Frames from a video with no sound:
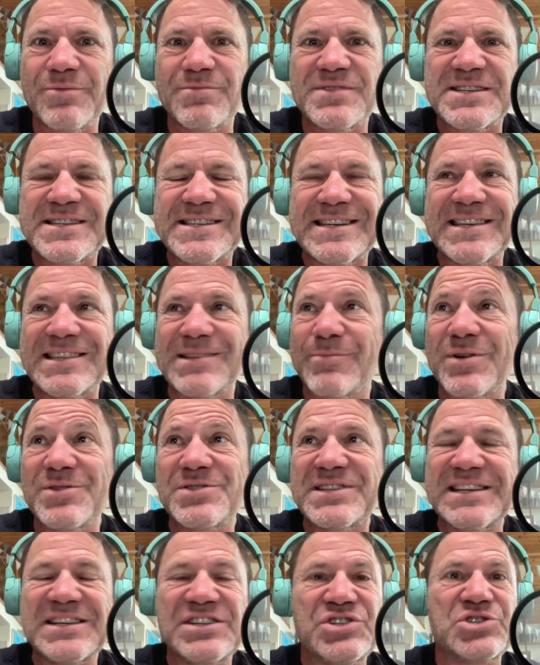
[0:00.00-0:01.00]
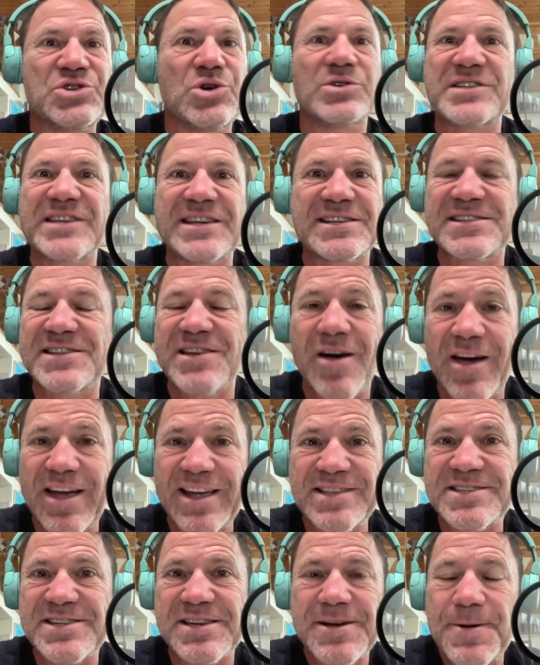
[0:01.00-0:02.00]
see the most exotic
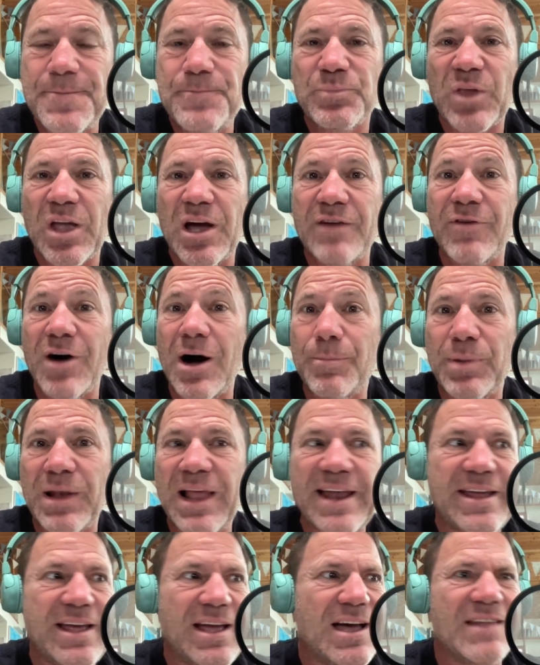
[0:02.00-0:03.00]
sides of our planet.